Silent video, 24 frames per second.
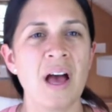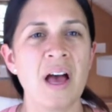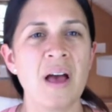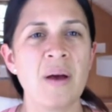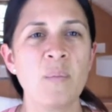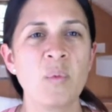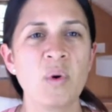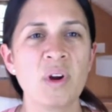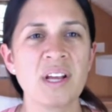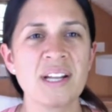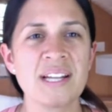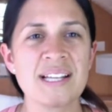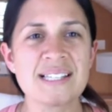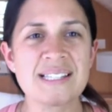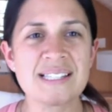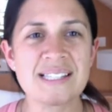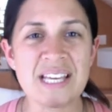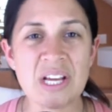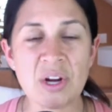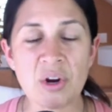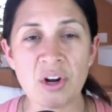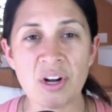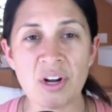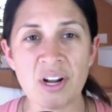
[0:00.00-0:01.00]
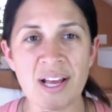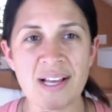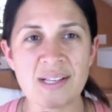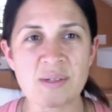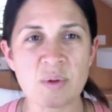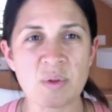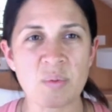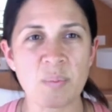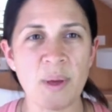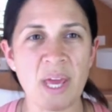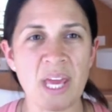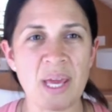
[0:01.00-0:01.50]
Um, we're going to synchronize
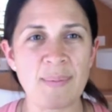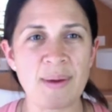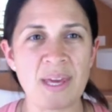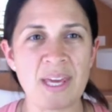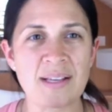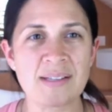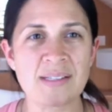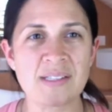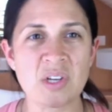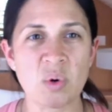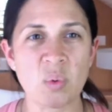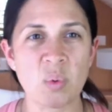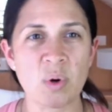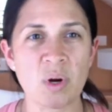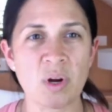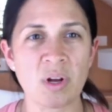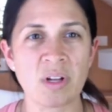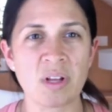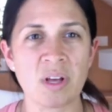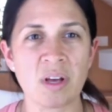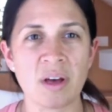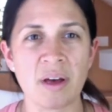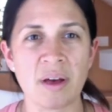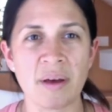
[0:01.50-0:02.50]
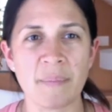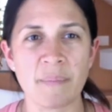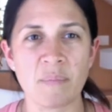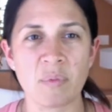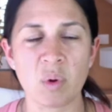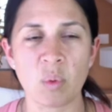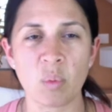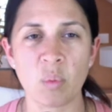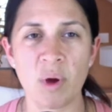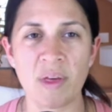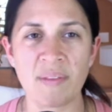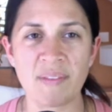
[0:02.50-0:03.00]
with baby. So we're going to,
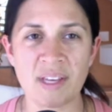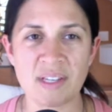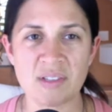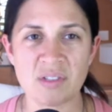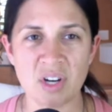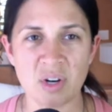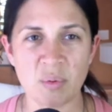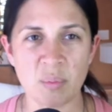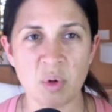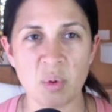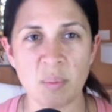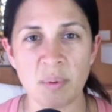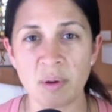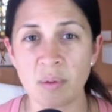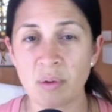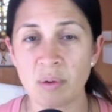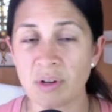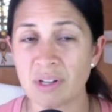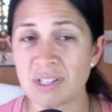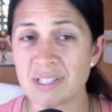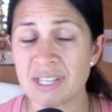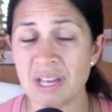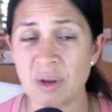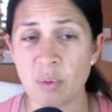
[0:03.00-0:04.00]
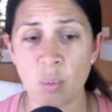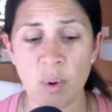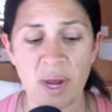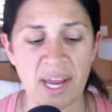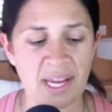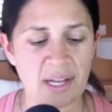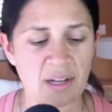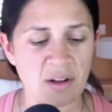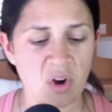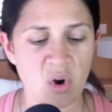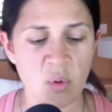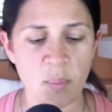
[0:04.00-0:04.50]
um, when they start pooping, we're going to say,
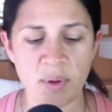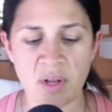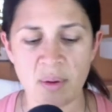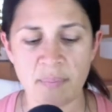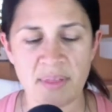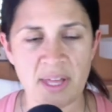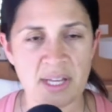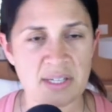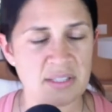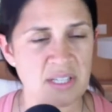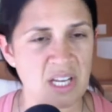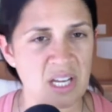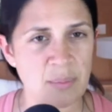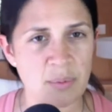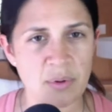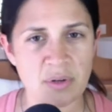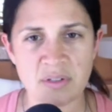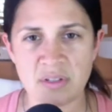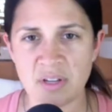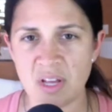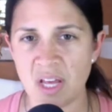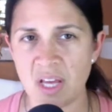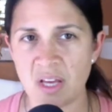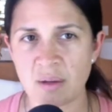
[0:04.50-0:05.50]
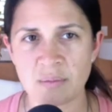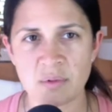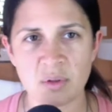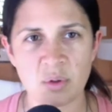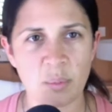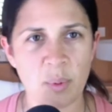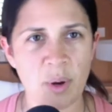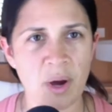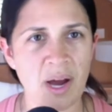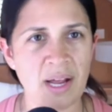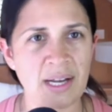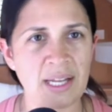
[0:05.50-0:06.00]
wait, open up that diaper, take them to
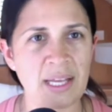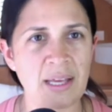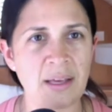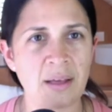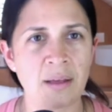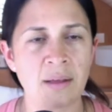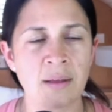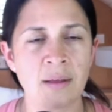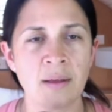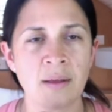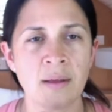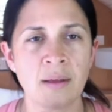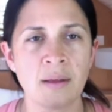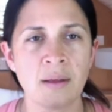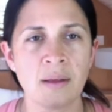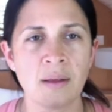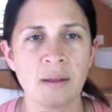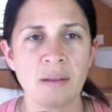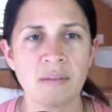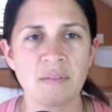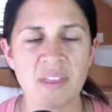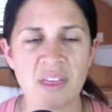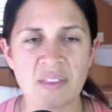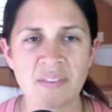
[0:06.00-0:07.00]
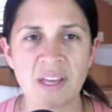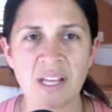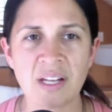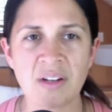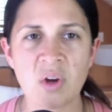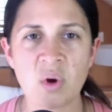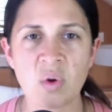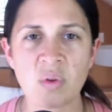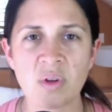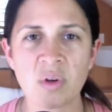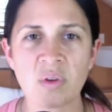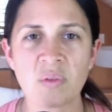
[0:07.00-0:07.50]
the potty. Then they
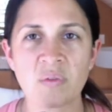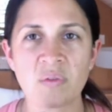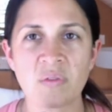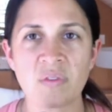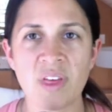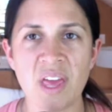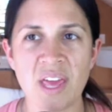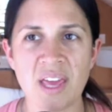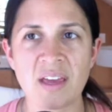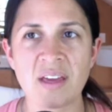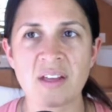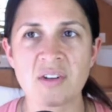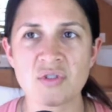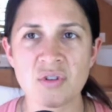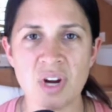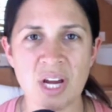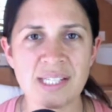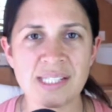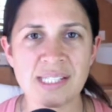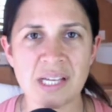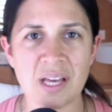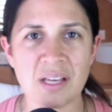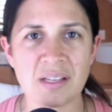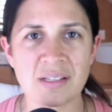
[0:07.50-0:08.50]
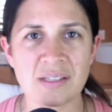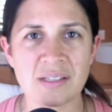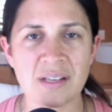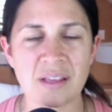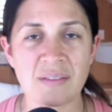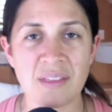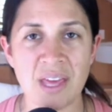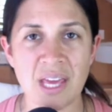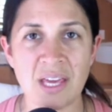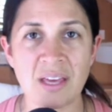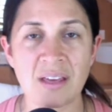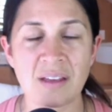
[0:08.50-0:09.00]
know that they can trust us
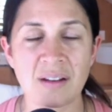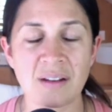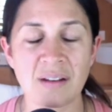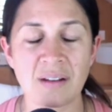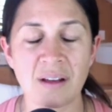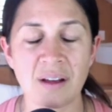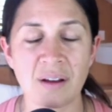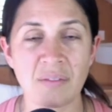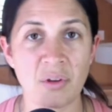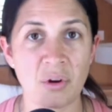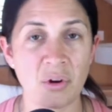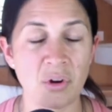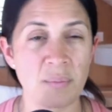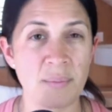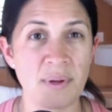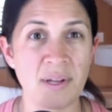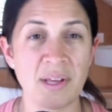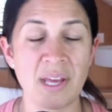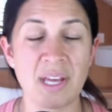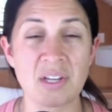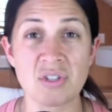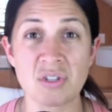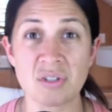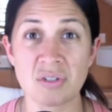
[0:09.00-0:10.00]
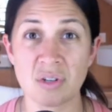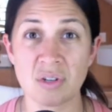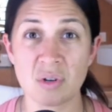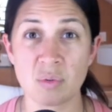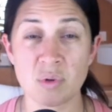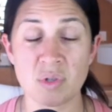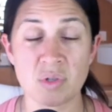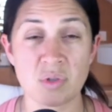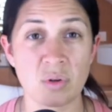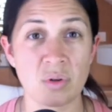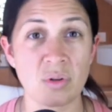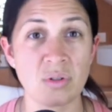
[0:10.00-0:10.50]
and they can, their communication is going to
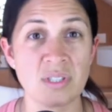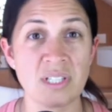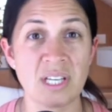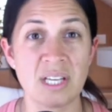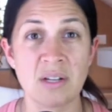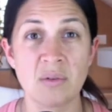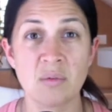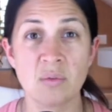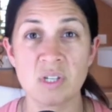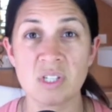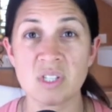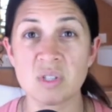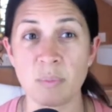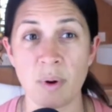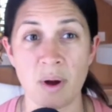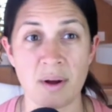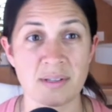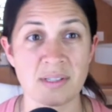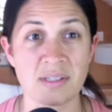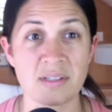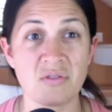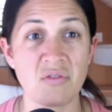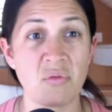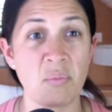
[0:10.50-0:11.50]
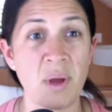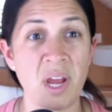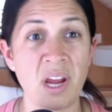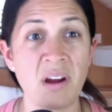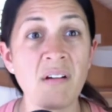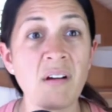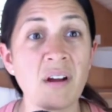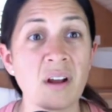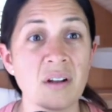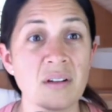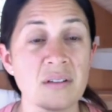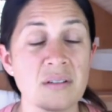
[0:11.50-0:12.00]
result in responsive
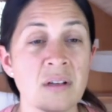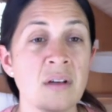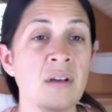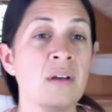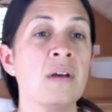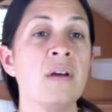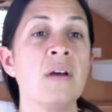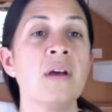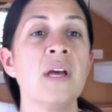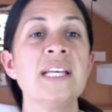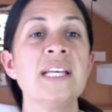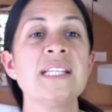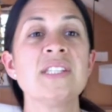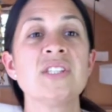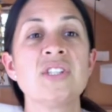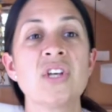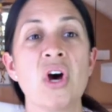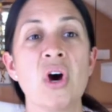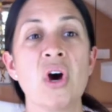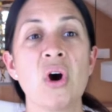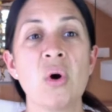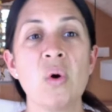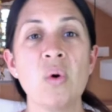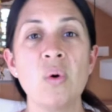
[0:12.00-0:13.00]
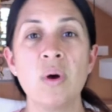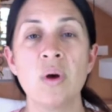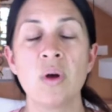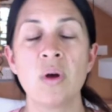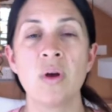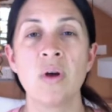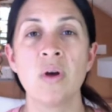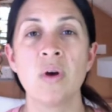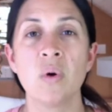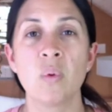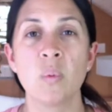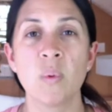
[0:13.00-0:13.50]
parent. So
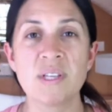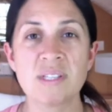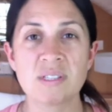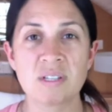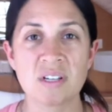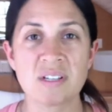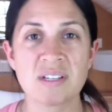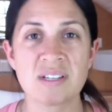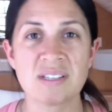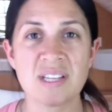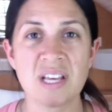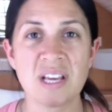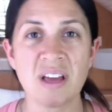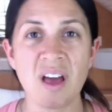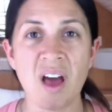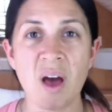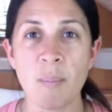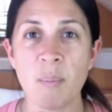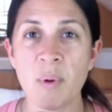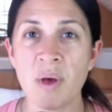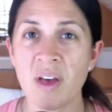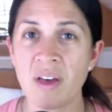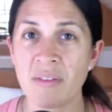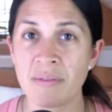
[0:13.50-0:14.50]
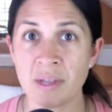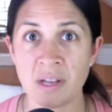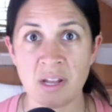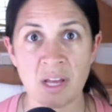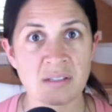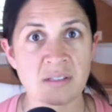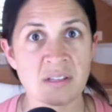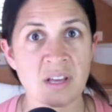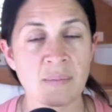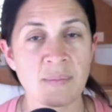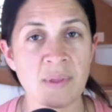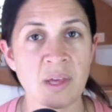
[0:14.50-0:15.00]
we start to sync up. And the
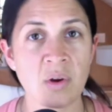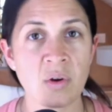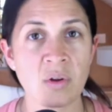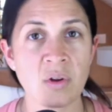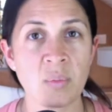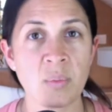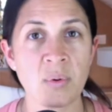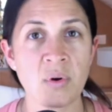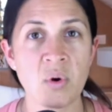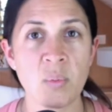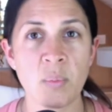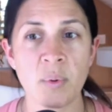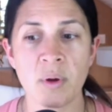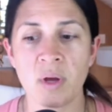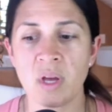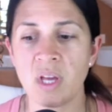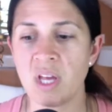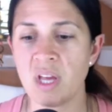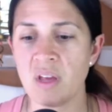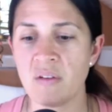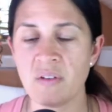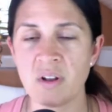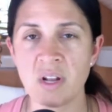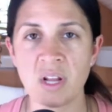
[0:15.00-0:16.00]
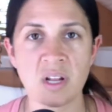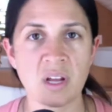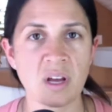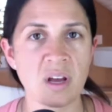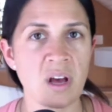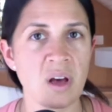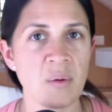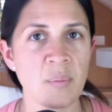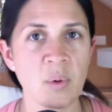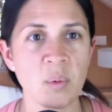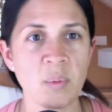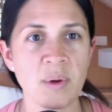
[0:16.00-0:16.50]
next time they go to poop, even at a
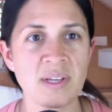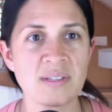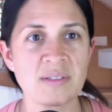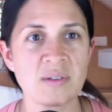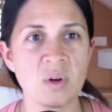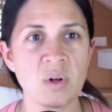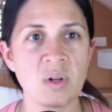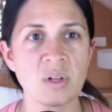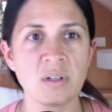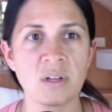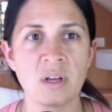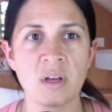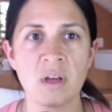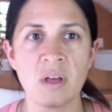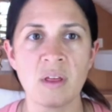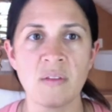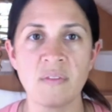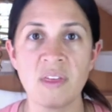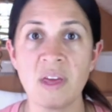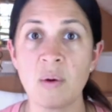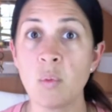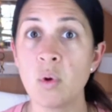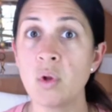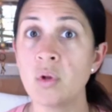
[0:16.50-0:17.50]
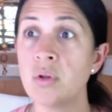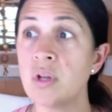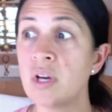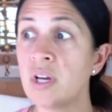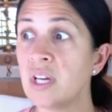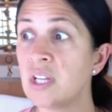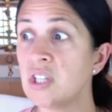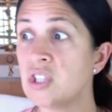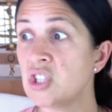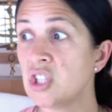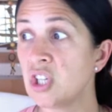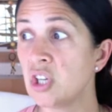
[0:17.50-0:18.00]
couple weeks old, they will
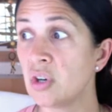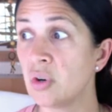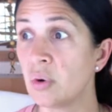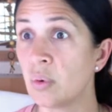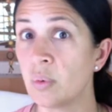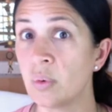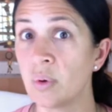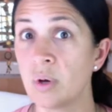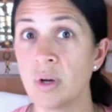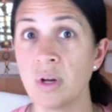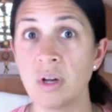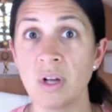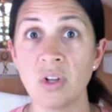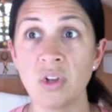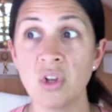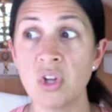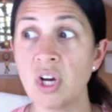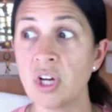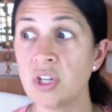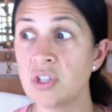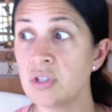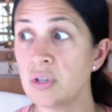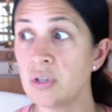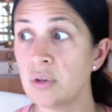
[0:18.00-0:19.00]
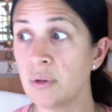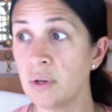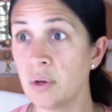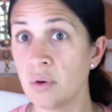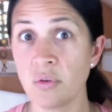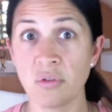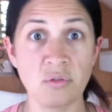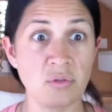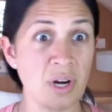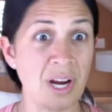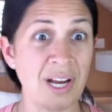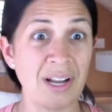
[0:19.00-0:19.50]
look at you, look to
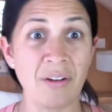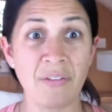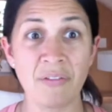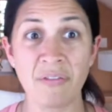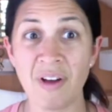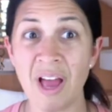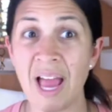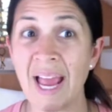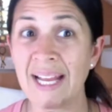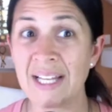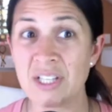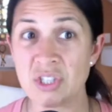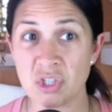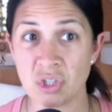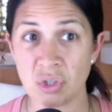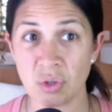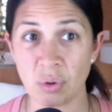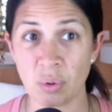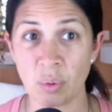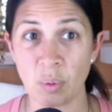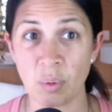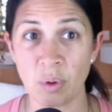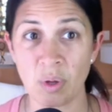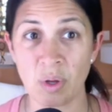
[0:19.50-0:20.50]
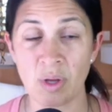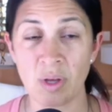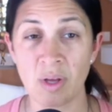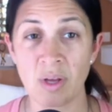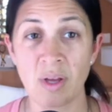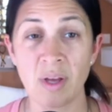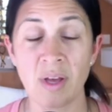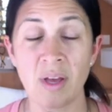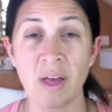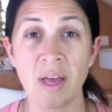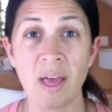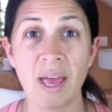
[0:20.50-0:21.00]
you, try to find you.
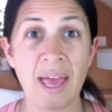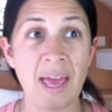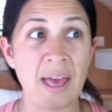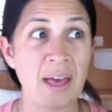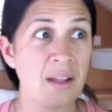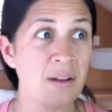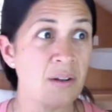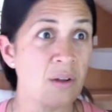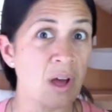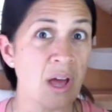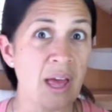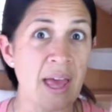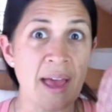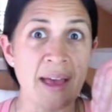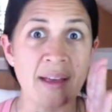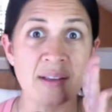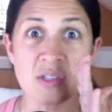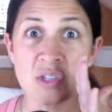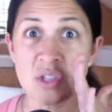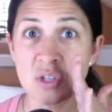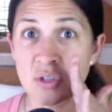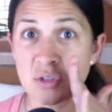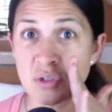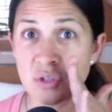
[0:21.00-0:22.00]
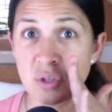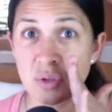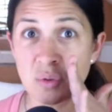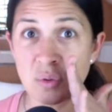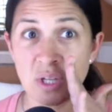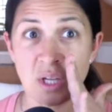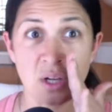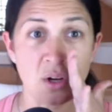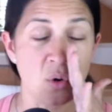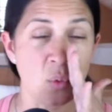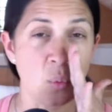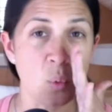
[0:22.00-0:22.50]
And as they're
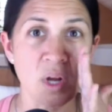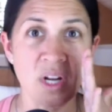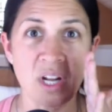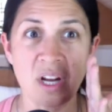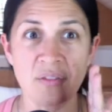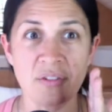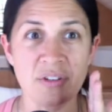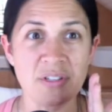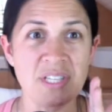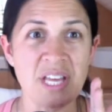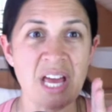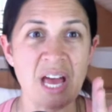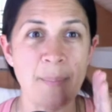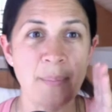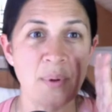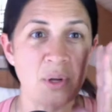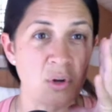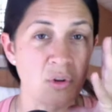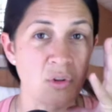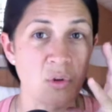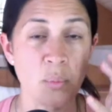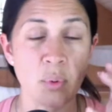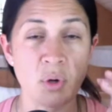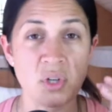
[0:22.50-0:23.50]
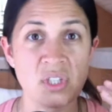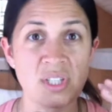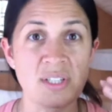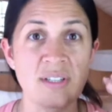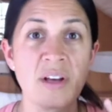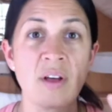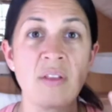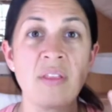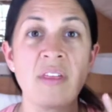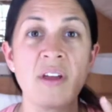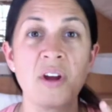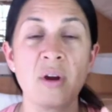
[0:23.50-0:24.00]
tooting or whatever's happening or they're pushing
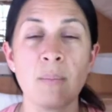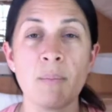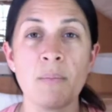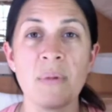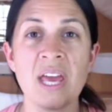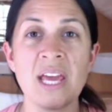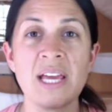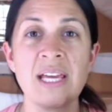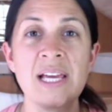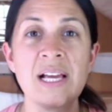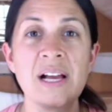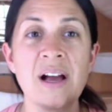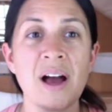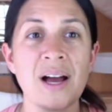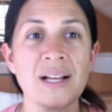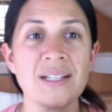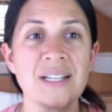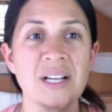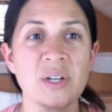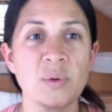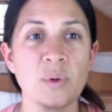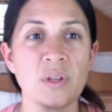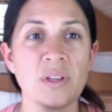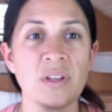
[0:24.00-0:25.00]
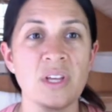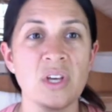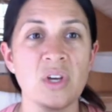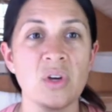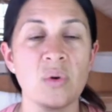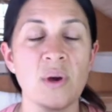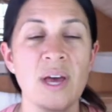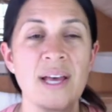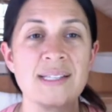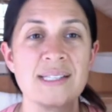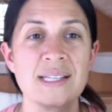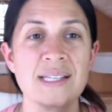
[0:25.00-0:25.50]
down, they are making contact with
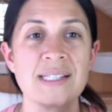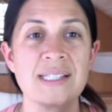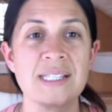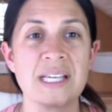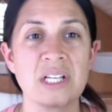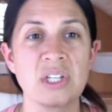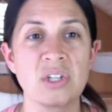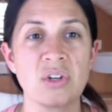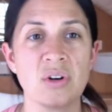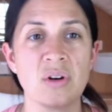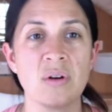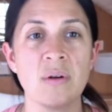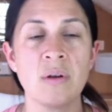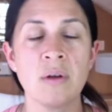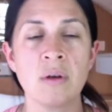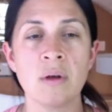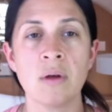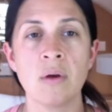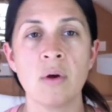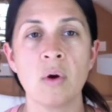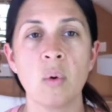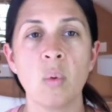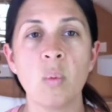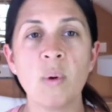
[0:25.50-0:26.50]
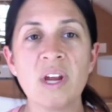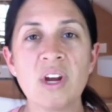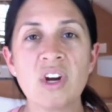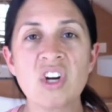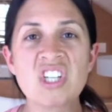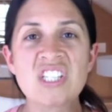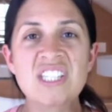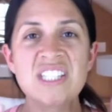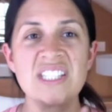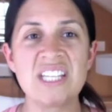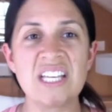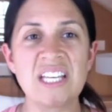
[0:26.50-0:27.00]
you as a signal. We
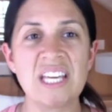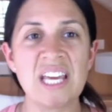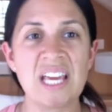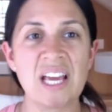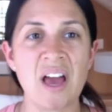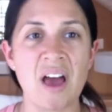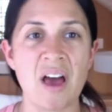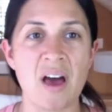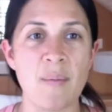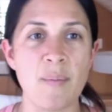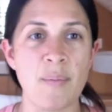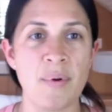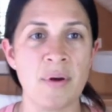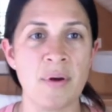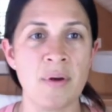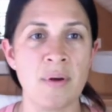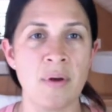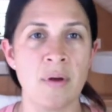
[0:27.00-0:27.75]
are syncing up.